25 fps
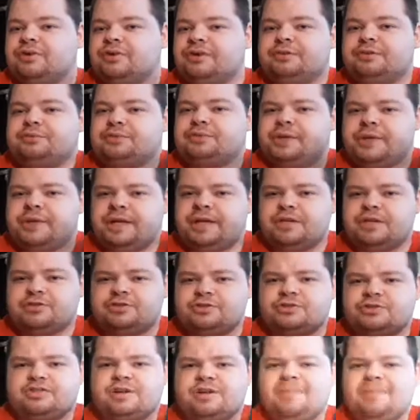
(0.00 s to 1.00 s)
like 3 days
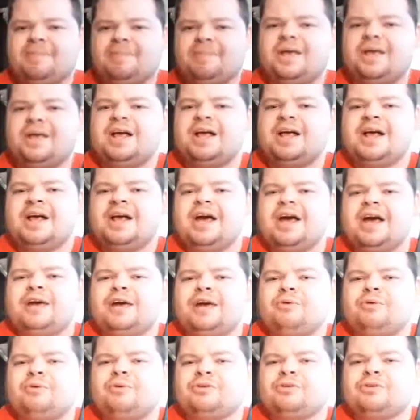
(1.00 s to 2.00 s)
or something.
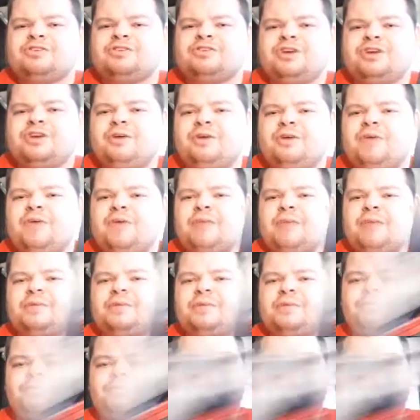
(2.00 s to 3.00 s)
And of course, she
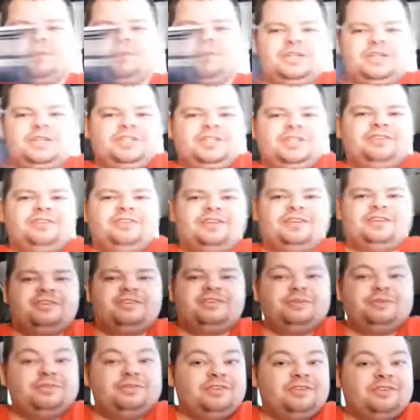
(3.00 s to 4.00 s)
thinks
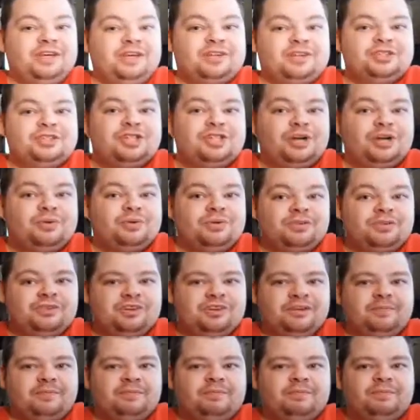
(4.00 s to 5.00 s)
that it's like a joke or
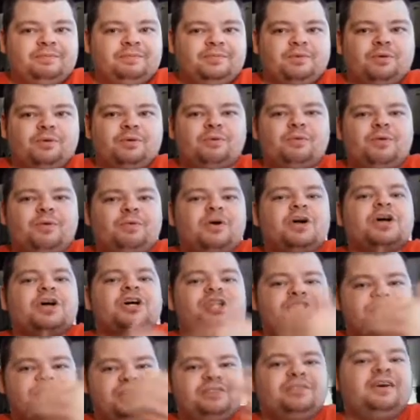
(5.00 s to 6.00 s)
something. Or well,
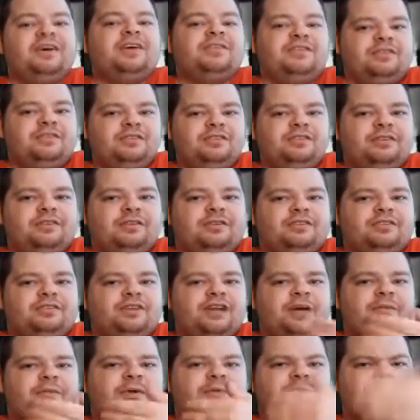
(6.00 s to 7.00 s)
she takes it serious,
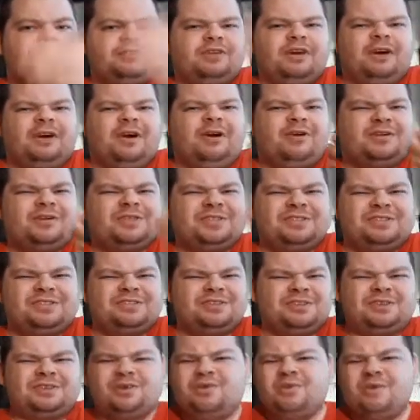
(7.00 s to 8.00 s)
and everyone's like, oh, it's just
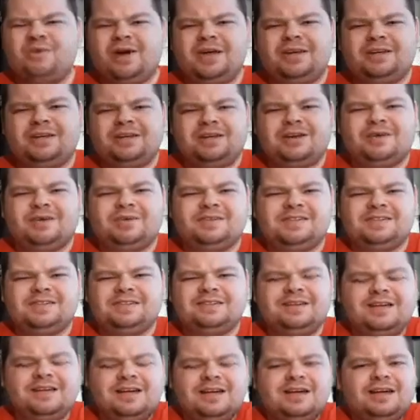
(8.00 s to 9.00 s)
a toy, and
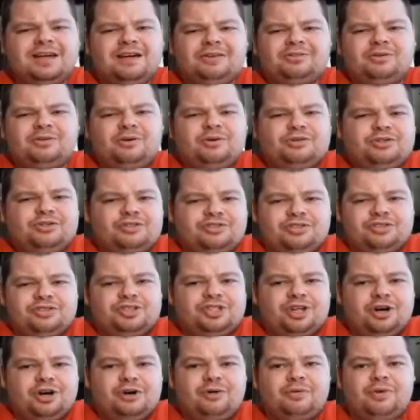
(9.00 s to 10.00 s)
it's all just a
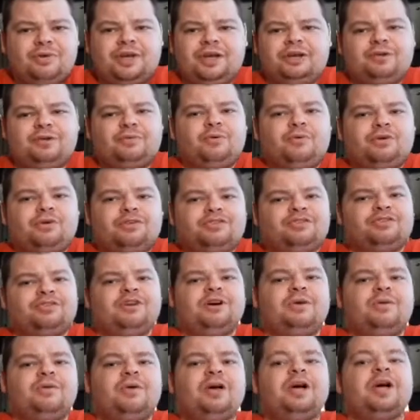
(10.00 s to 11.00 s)
joke. And of course,
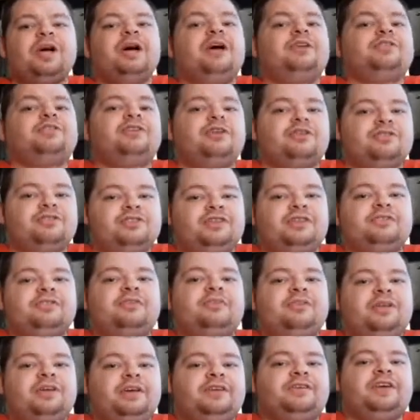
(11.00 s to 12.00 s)
it turns out
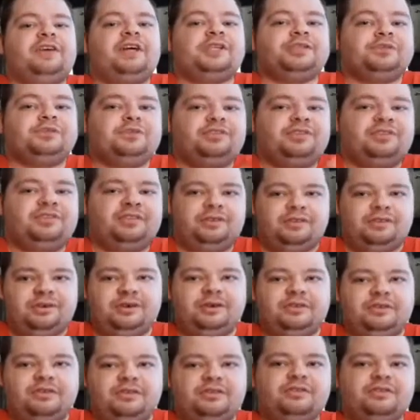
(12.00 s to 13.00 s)
the thing is actually
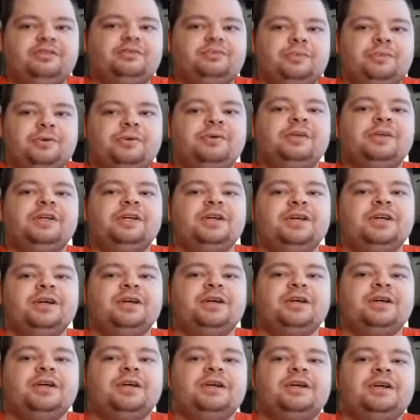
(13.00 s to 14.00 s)
serious. It's really
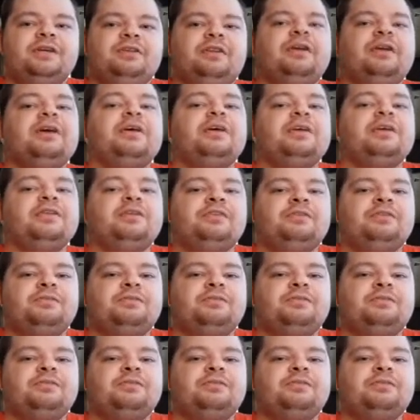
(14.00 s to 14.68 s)
that